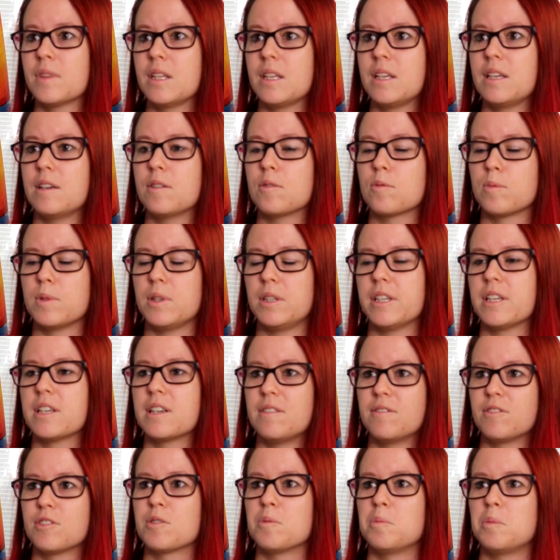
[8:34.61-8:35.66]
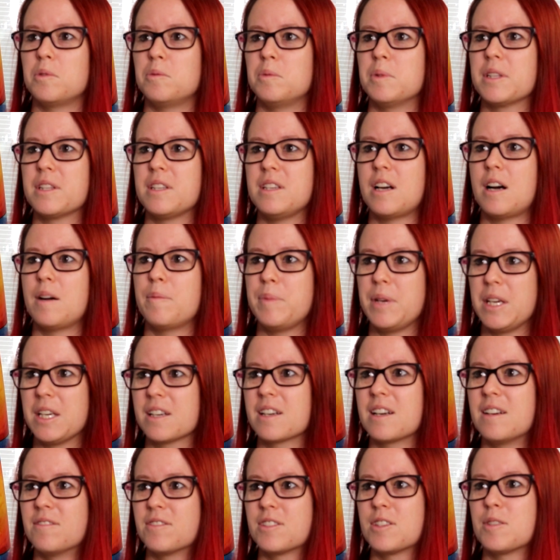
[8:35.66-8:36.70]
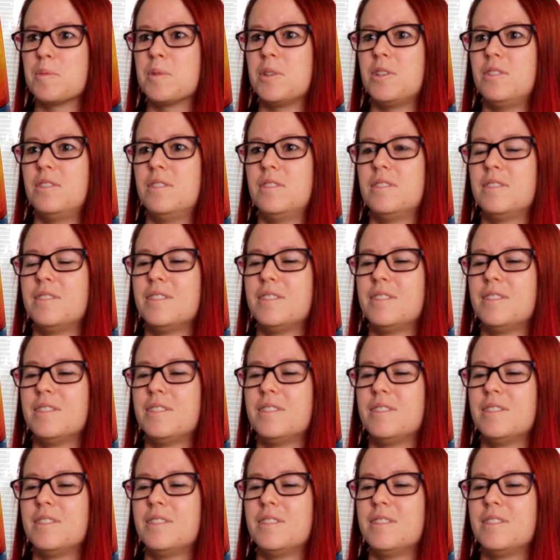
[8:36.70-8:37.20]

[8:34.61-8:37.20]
You get really comfortable with not being comfortable.